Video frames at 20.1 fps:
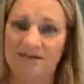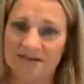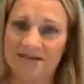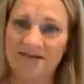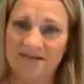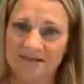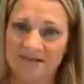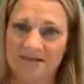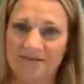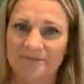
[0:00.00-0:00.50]

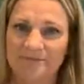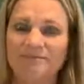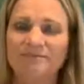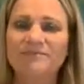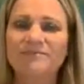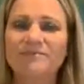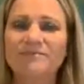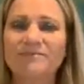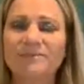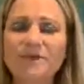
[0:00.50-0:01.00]
system,
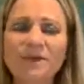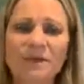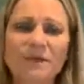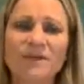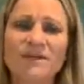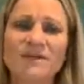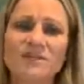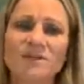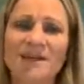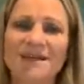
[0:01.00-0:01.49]

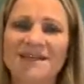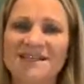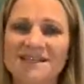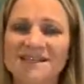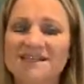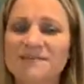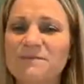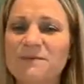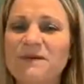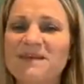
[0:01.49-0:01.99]
which makes
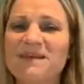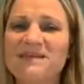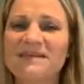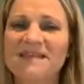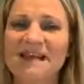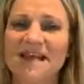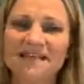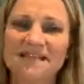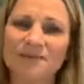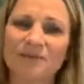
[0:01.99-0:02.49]
sense because
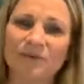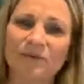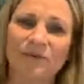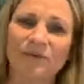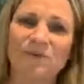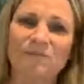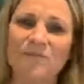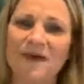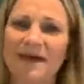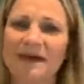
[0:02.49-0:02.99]
that's where
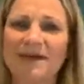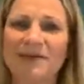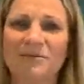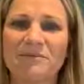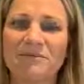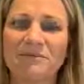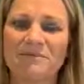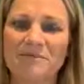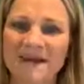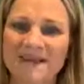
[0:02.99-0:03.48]
we make our
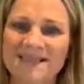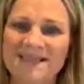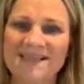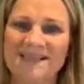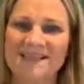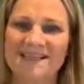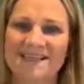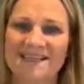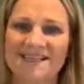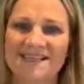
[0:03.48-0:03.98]
best
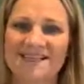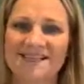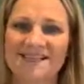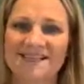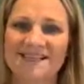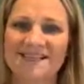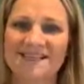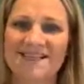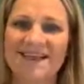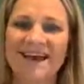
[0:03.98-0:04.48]

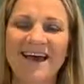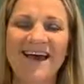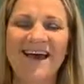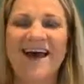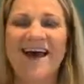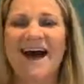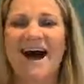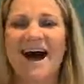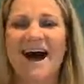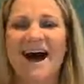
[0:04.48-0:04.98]
decisions.
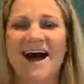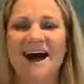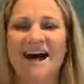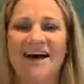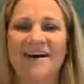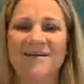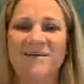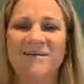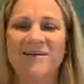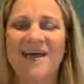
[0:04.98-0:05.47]

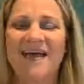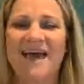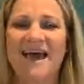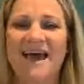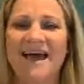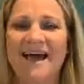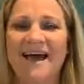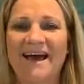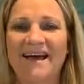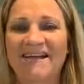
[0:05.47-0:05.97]
And
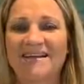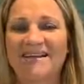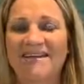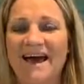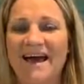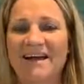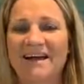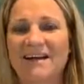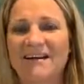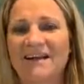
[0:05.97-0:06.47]

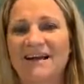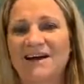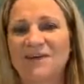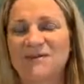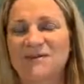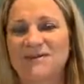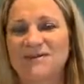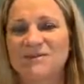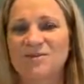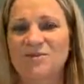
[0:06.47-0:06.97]
that
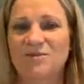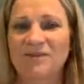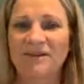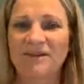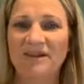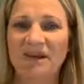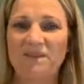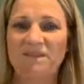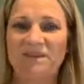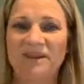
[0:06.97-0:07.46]
allows us to be
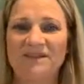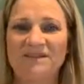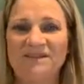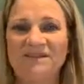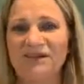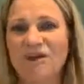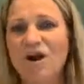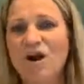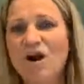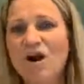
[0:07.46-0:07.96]
in that place
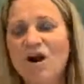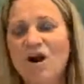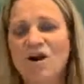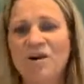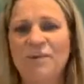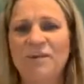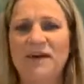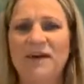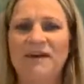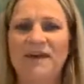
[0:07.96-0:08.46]
of
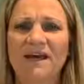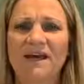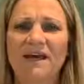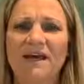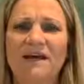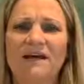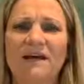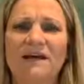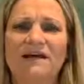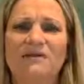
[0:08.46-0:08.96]
calm, and that
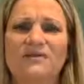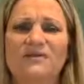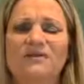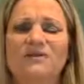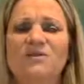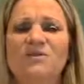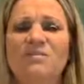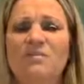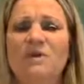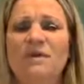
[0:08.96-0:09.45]
allows
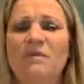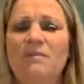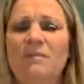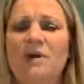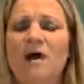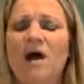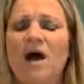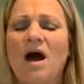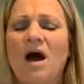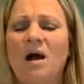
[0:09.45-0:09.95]
us to be
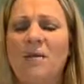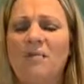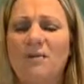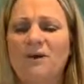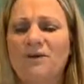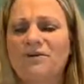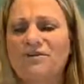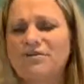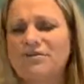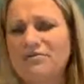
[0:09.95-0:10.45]

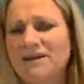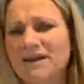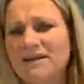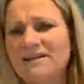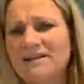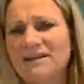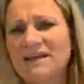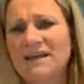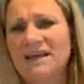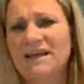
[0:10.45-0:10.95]
better
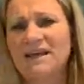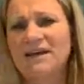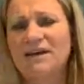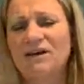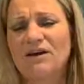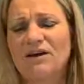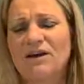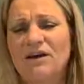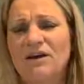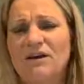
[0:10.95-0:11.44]
directed in
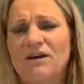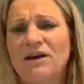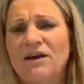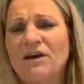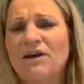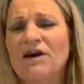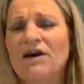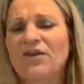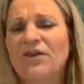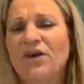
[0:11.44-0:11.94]
our
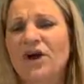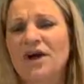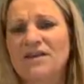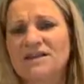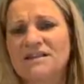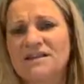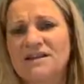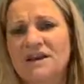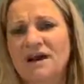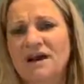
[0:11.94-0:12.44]

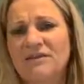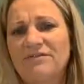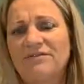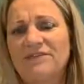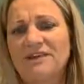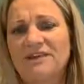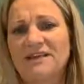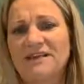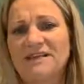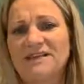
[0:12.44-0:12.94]
thoughts,
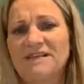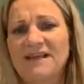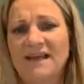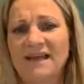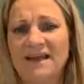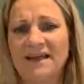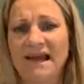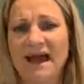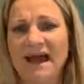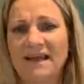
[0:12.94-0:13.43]
feelings,
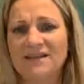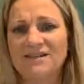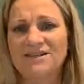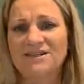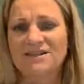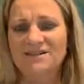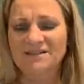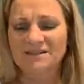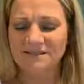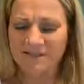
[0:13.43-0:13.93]
and
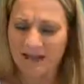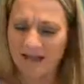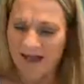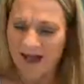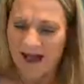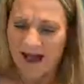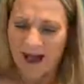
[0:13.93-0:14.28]
actions.